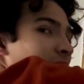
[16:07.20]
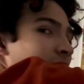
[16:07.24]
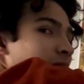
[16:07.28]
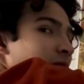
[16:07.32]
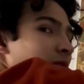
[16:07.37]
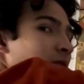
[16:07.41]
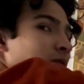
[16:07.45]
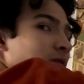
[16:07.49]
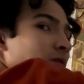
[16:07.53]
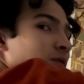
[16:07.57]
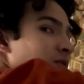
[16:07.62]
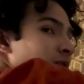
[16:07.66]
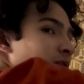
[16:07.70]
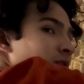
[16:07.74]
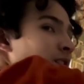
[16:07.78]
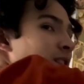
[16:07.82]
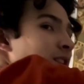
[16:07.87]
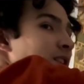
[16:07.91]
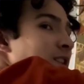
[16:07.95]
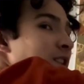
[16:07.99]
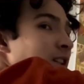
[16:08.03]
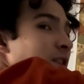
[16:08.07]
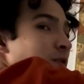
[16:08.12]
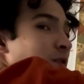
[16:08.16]
of.
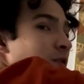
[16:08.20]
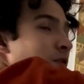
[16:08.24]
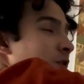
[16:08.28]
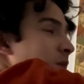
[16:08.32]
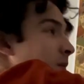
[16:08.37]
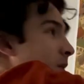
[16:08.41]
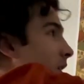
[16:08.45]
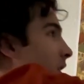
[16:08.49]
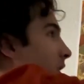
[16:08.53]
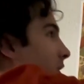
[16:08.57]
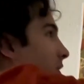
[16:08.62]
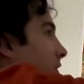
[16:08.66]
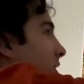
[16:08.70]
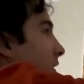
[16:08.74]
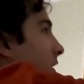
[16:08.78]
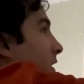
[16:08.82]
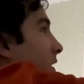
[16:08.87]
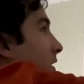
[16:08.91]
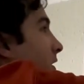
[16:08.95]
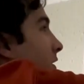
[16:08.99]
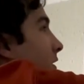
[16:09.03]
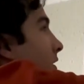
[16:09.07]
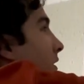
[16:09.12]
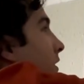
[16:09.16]
It's different from my other
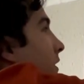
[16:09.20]
ear.